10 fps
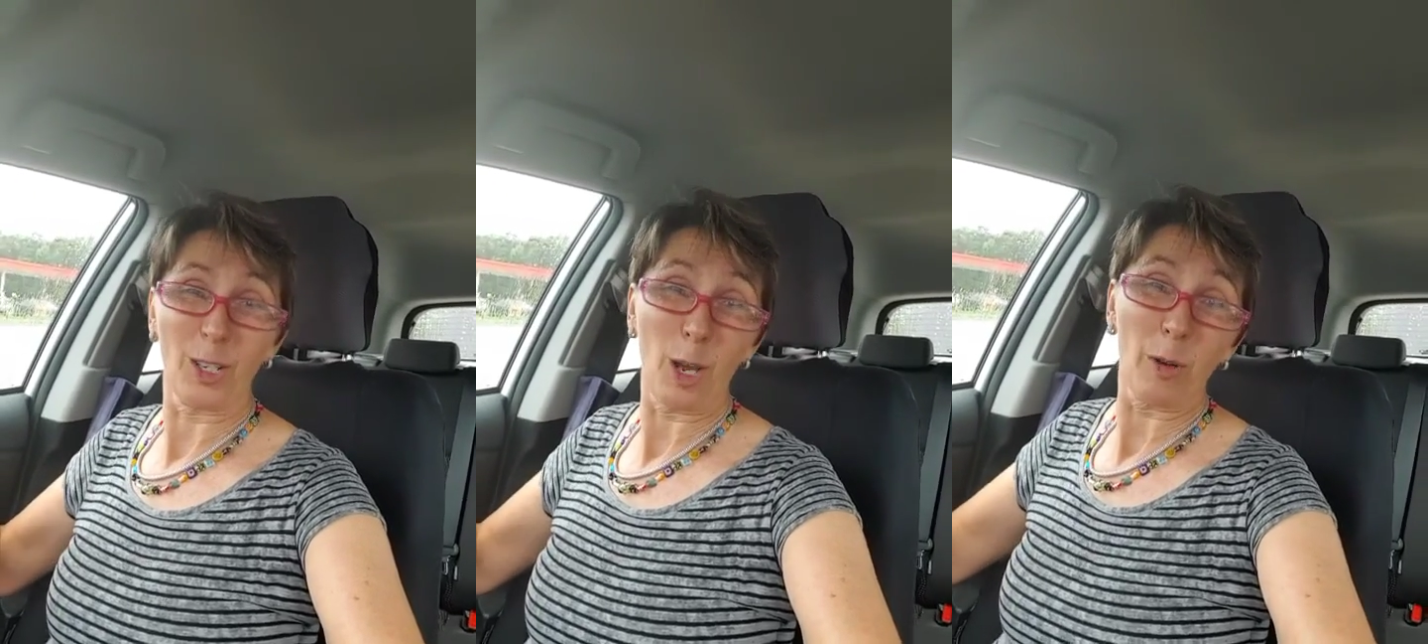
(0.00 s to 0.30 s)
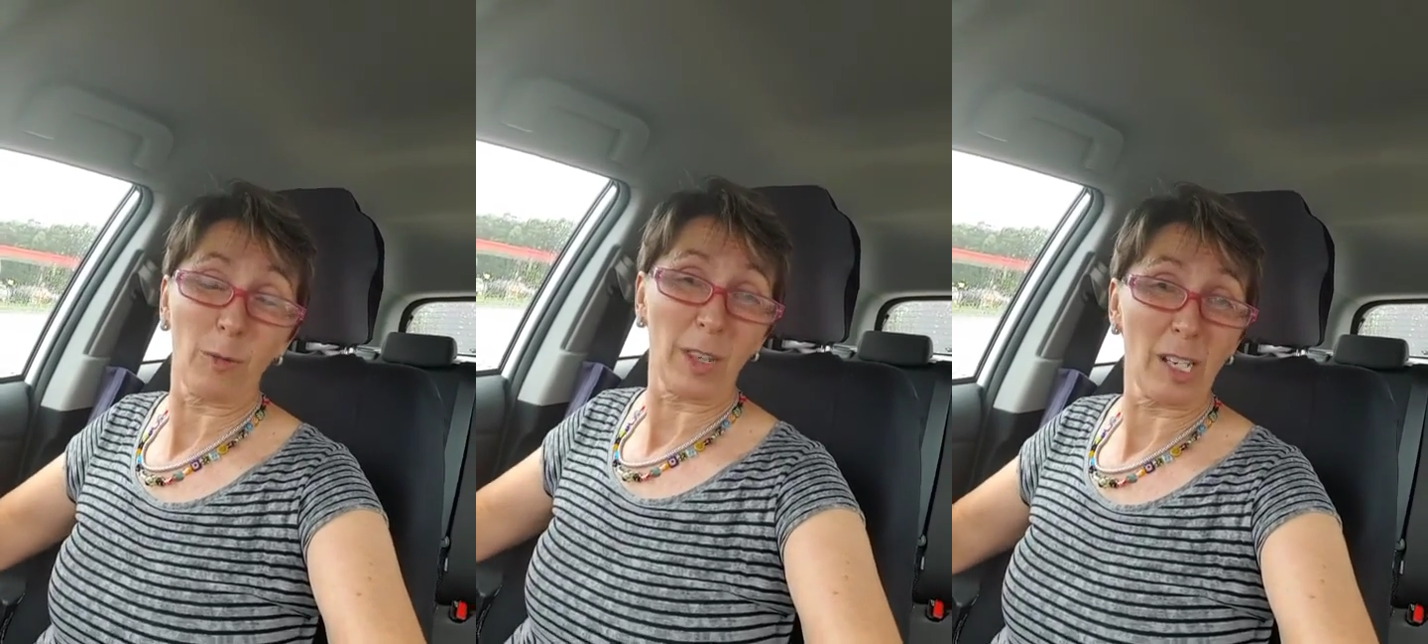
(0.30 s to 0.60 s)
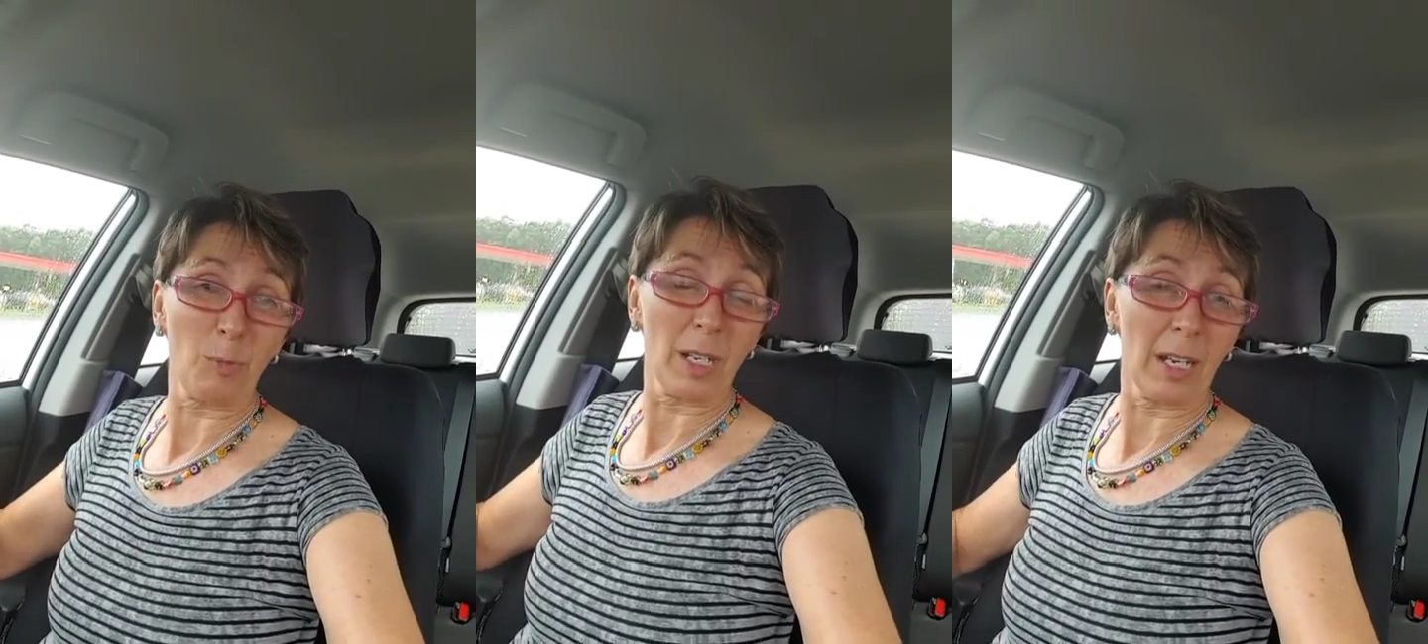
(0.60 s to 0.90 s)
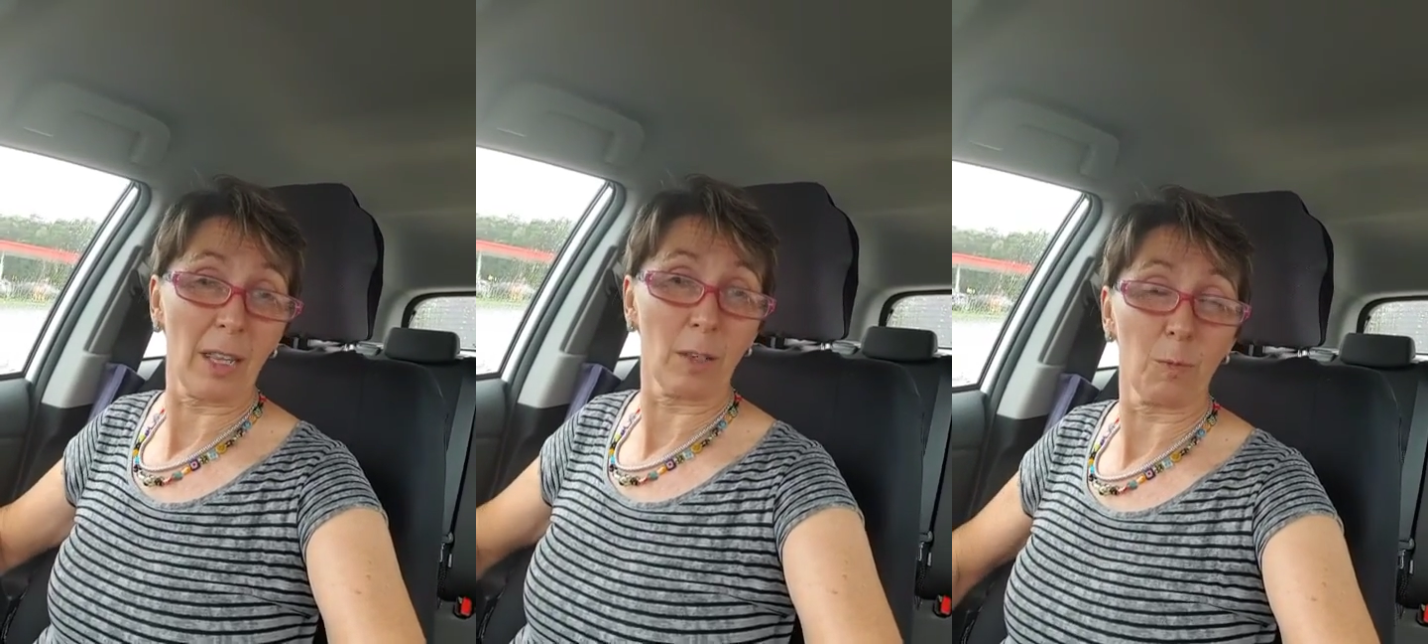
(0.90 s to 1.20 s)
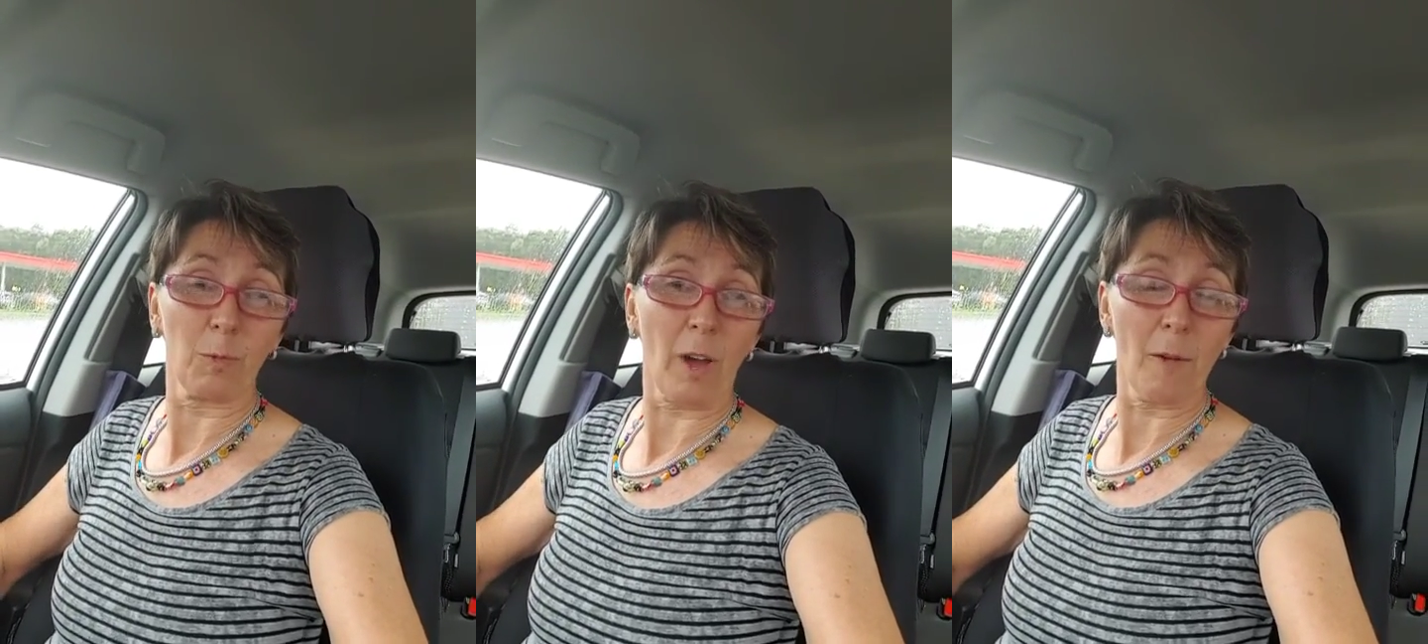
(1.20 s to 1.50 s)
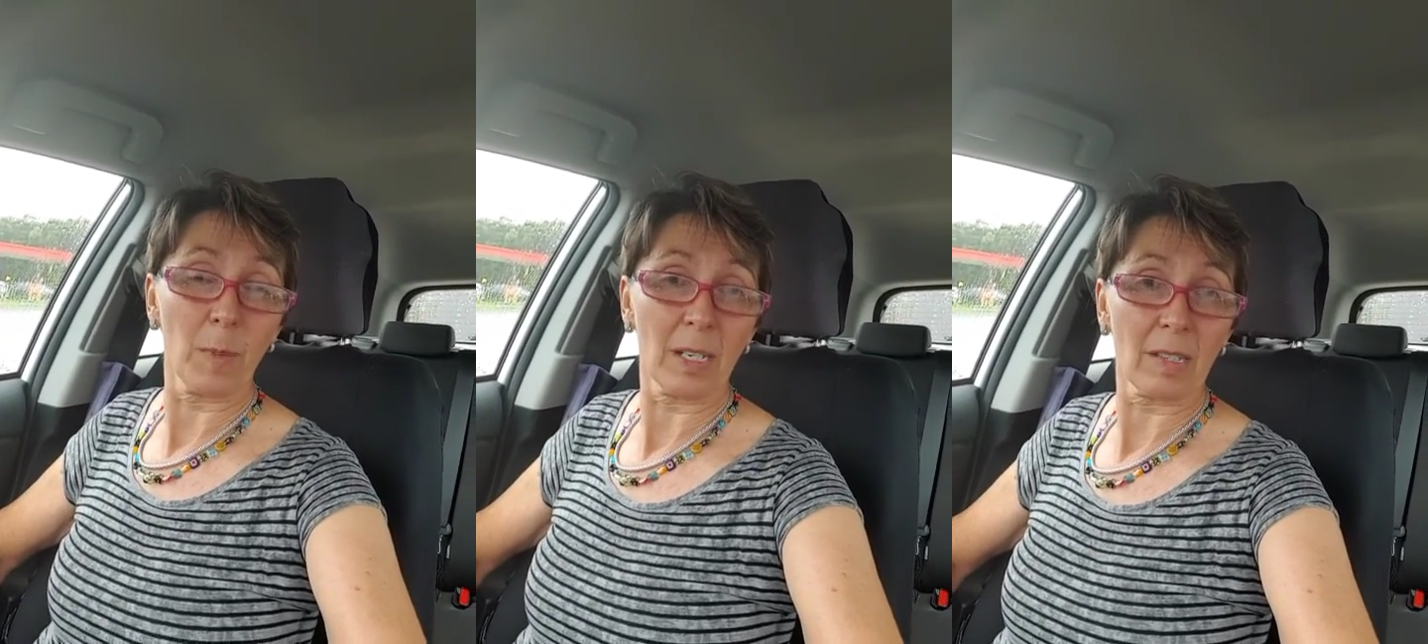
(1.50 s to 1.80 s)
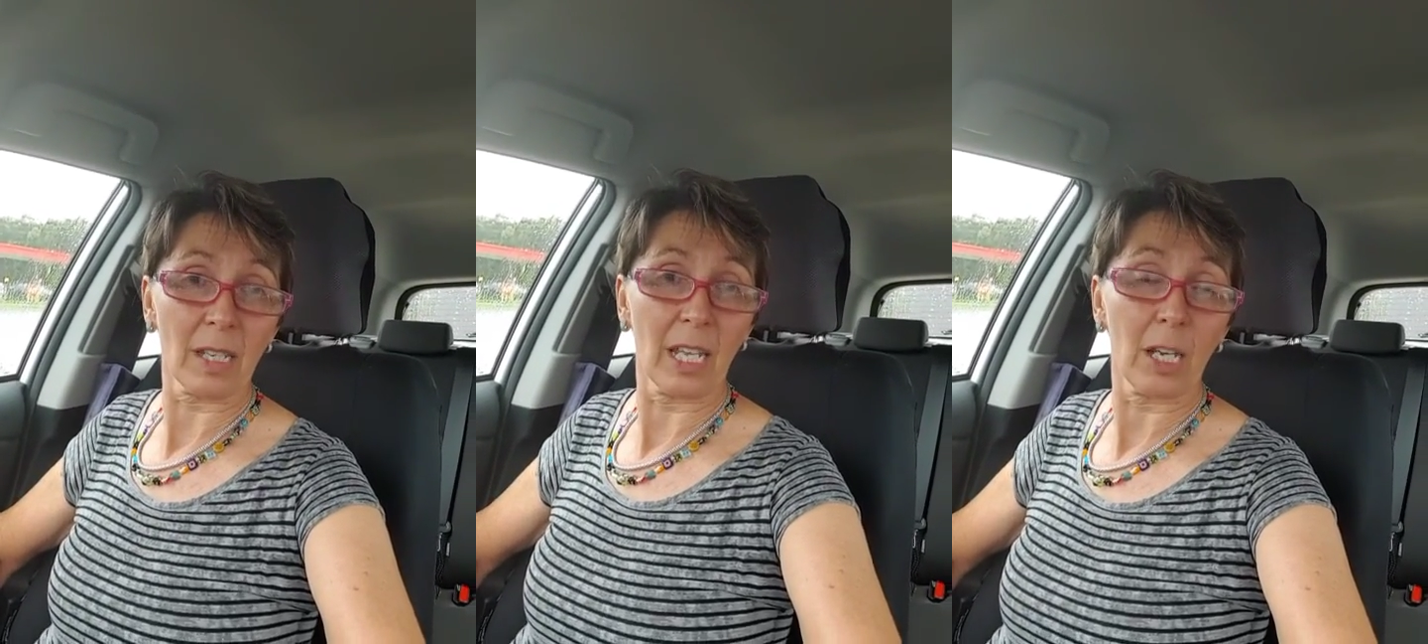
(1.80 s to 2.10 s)
And you know what, if they spend another 5
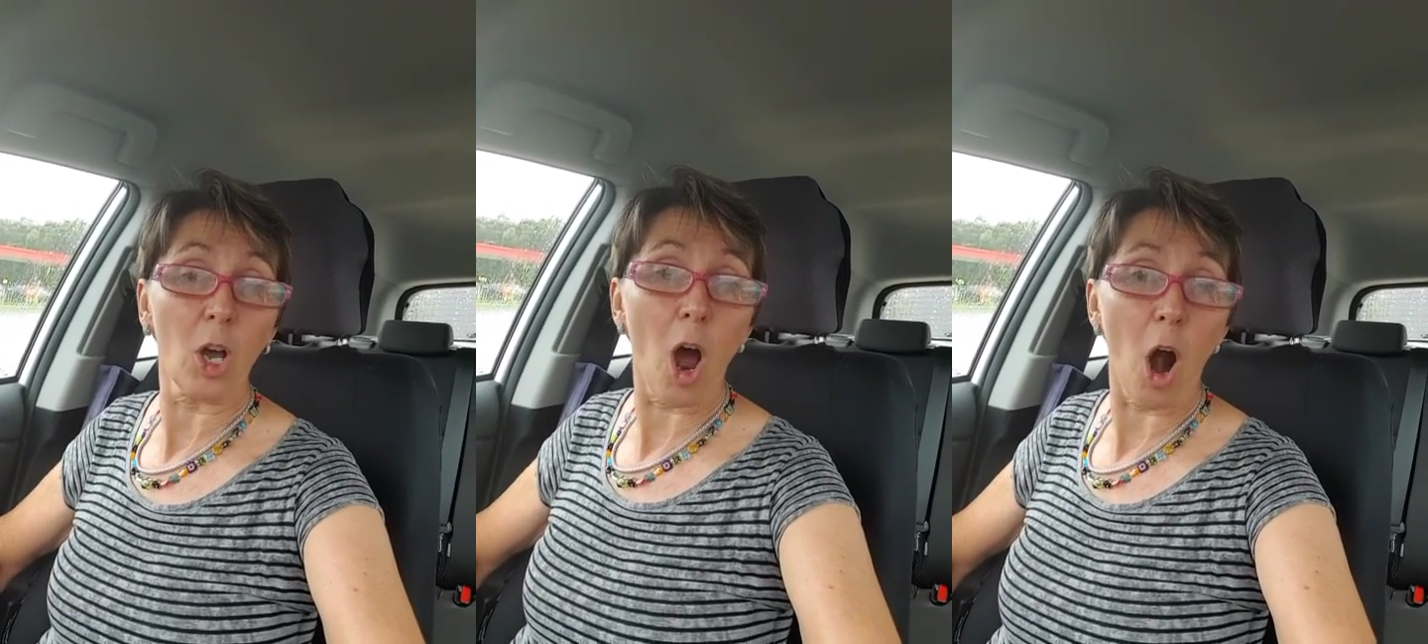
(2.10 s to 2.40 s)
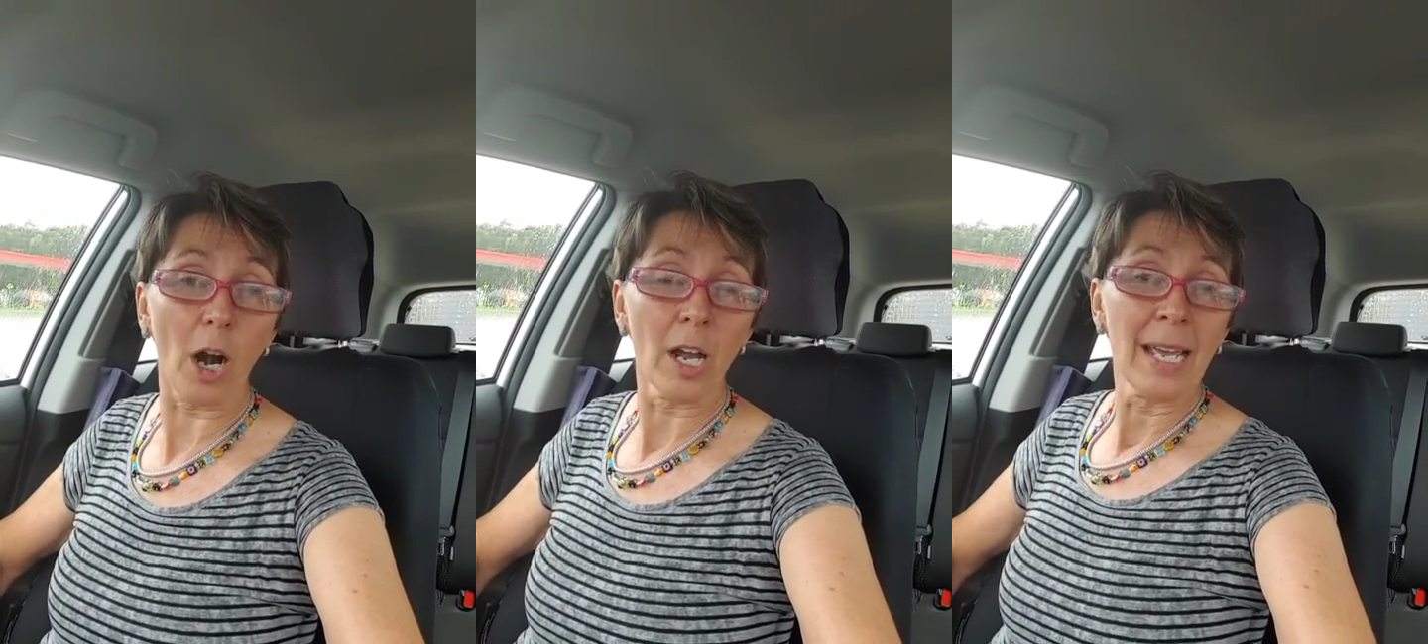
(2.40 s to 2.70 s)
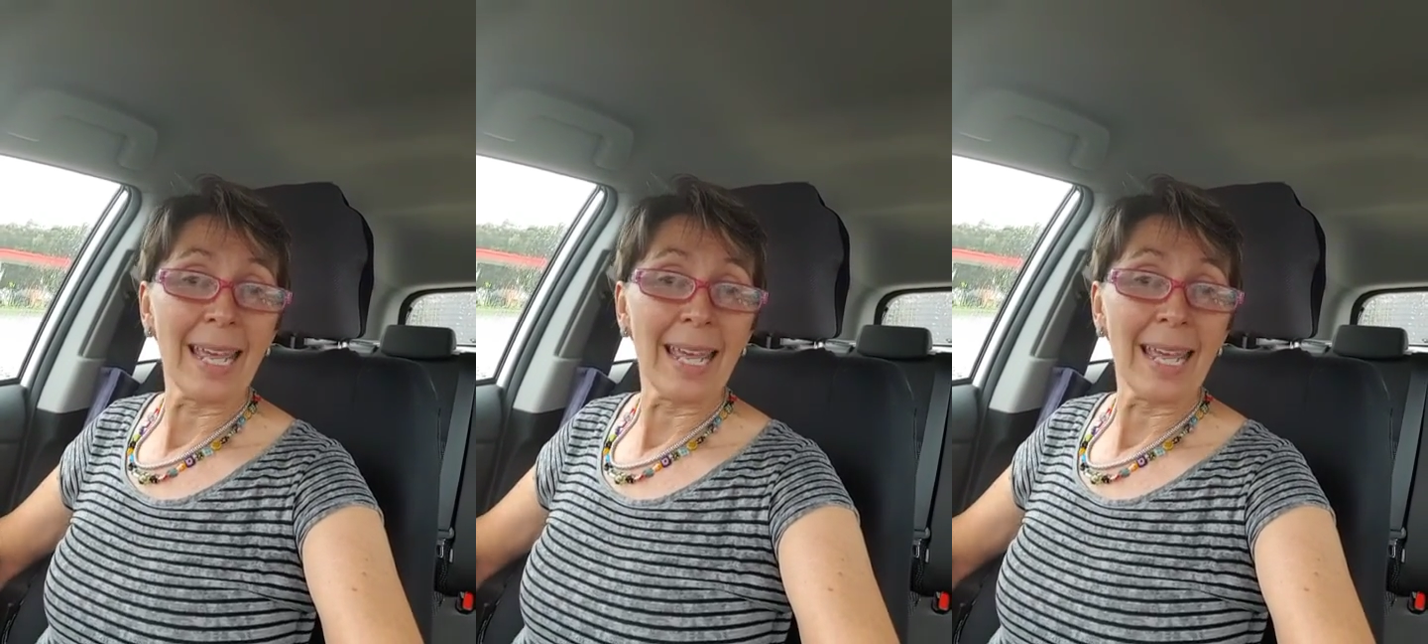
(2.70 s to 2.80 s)
minutes in their car,